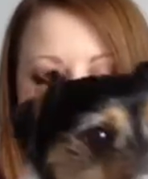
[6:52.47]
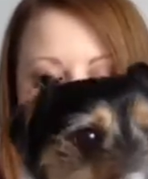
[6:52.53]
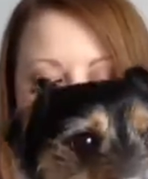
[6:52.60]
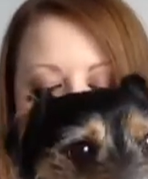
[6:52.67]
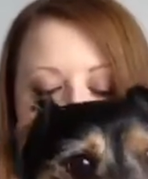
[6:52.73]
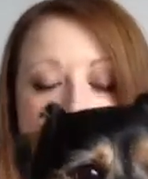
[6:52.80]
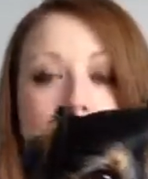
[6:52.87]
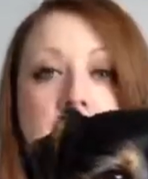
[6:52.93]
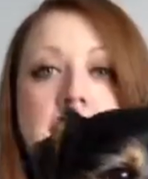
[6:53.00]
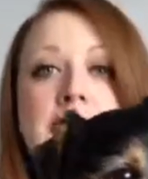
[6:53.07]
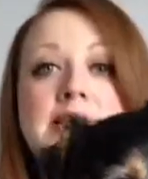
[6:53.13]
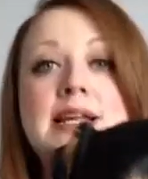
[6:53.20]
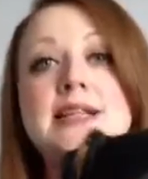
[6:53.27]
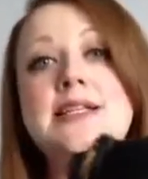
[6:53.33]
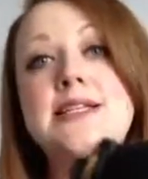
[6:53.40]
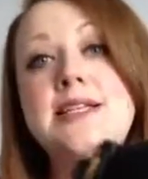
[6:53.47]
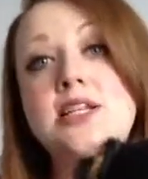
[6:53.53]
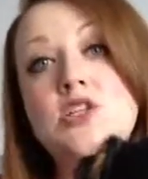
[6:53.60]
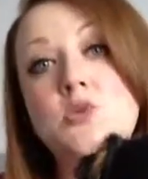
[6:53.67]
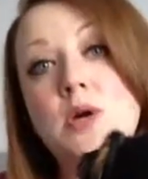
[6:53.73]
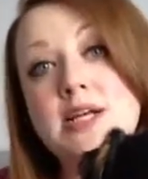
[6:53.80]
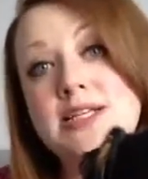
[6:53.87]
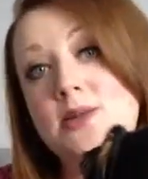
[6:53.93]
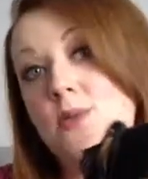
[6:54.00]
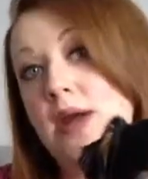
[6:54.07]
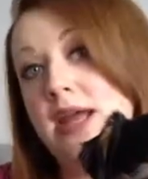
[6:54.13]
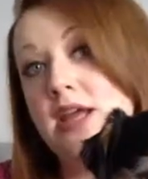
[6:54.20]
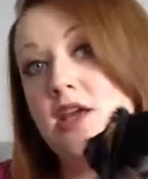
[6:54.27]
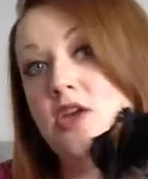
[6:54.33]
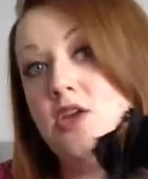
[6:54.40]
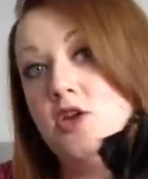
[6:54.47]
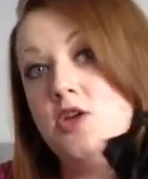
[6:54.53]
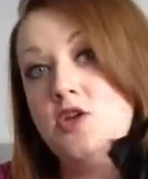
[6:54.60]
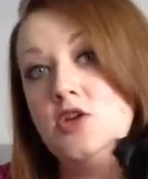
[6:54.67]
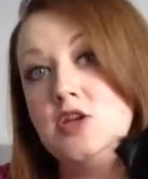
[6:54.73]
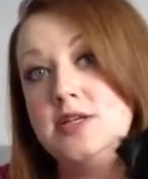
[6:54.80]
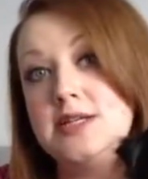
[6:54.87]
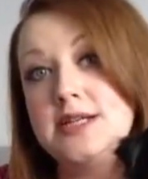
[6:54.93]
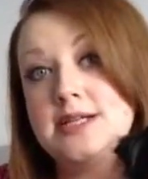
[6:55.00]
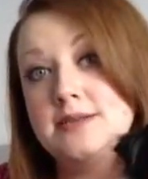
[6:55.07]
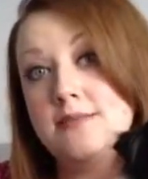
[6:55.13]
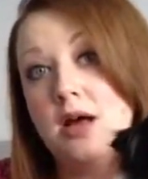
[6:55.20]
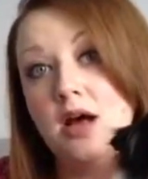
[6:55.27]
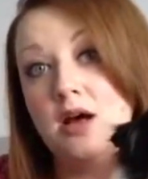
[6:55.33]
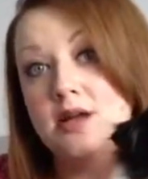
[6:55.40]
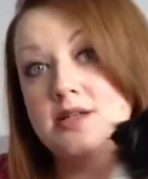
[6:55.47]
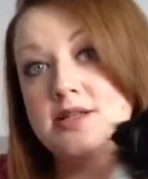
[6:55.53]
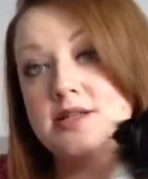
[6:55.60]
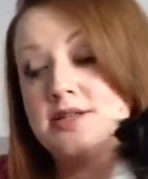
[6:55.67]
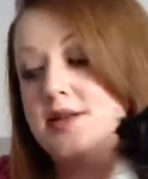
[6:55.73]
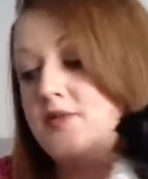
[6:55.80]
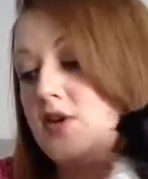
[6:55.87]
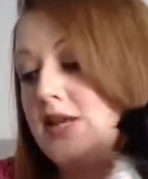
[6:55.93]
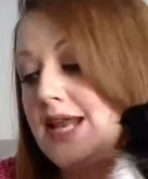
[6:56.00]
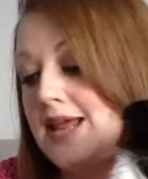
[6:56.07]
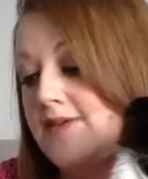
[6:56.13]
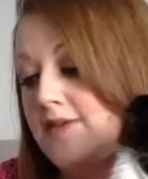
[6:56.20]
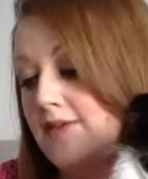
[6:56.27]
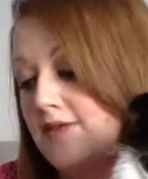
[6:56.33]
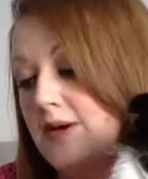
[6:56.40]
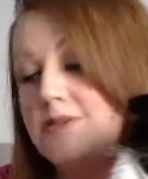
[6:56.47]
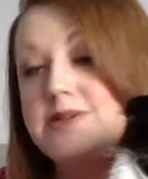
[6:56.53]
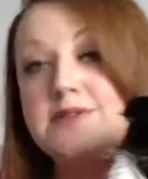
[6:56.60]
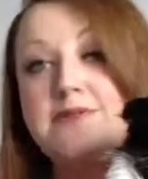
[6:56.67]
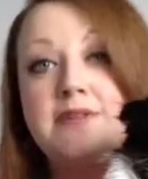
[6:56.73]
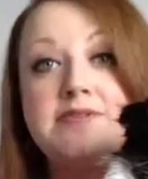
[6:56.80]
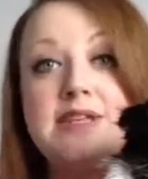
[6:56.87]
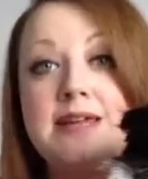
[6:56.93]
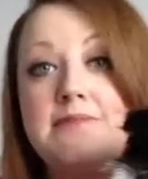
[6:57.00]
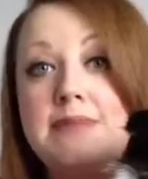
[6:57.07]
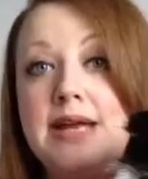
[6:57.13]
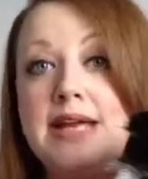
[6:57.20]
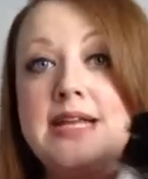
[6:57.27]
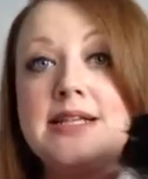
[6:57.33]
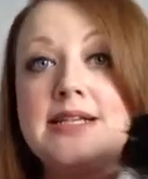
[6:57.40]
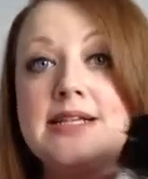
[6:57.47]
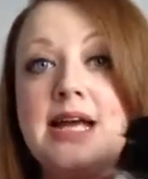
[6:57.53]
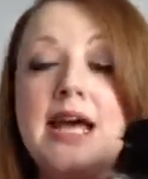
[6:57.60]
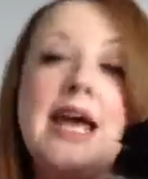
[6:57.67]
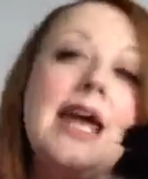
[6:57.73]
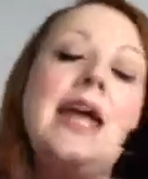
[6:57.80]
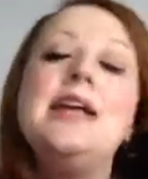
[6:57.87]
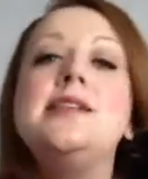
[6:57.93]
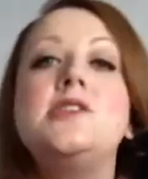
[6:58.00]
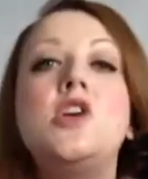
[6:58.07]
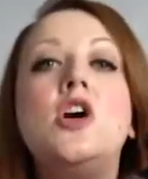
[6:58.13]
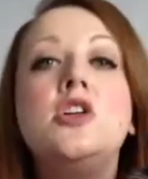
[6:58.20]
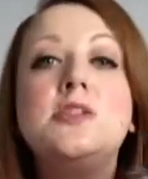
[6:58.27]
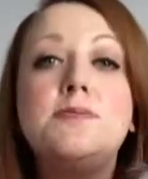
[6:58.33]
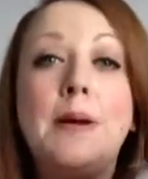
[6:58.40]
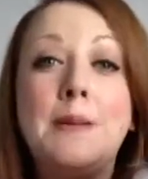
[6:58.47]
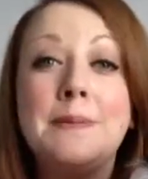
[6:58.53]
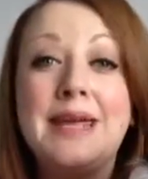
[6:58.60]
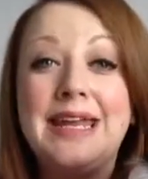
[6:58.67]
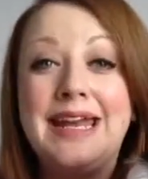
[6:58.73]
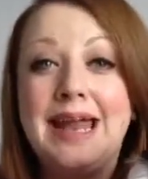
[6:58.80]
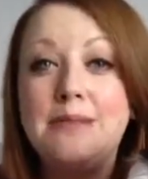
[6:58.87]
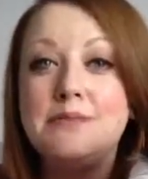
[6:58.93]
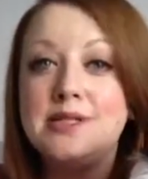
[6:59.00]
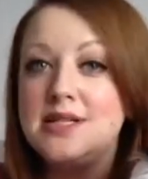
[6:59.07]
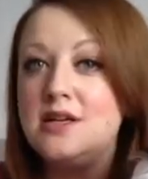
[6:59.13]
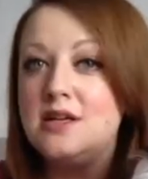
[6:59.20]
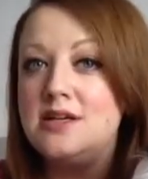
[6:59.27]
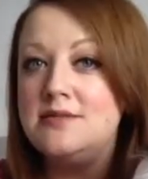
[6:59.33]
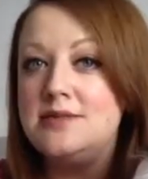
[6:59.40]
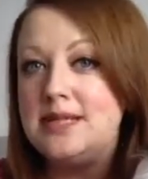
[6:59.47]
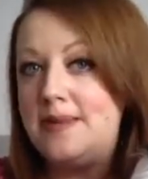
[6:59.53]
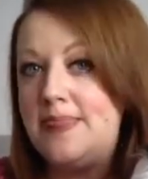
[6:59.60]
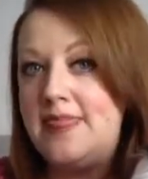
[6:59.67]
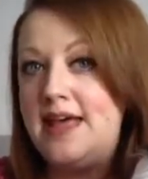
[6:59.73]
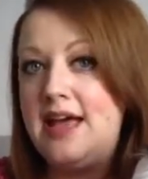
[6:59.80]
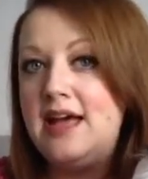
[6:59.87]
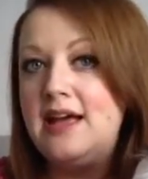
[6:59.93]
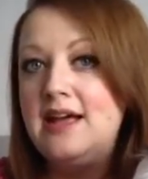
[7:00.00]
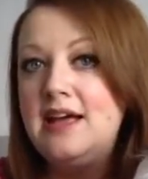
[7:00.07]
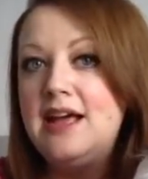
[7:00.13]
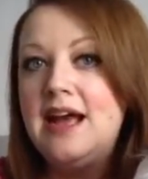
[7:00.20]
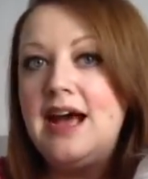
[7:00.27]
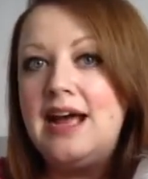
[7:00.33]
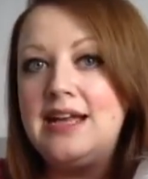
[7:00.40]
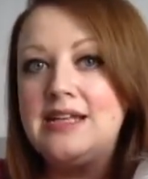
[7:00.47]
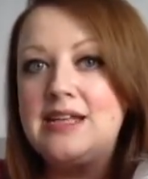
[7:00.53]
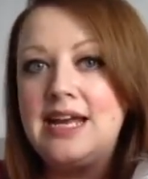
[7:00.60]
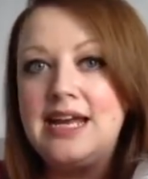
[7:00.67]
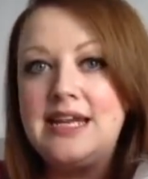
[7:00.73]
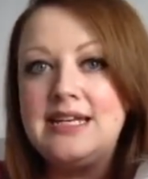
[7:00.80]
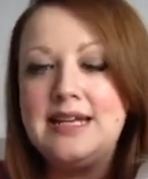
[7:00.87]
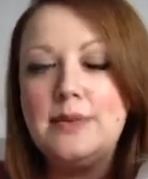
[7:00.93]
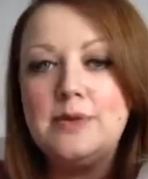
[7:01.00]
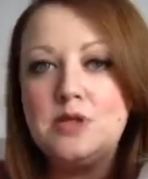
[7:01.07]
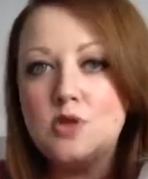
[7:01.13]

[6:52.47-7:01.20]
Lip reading: What it also says is that twice a week you can use it as a mask. So if you leave it for up to 15 minutes, it's got pumpkin enzymes in there, and that it nibbles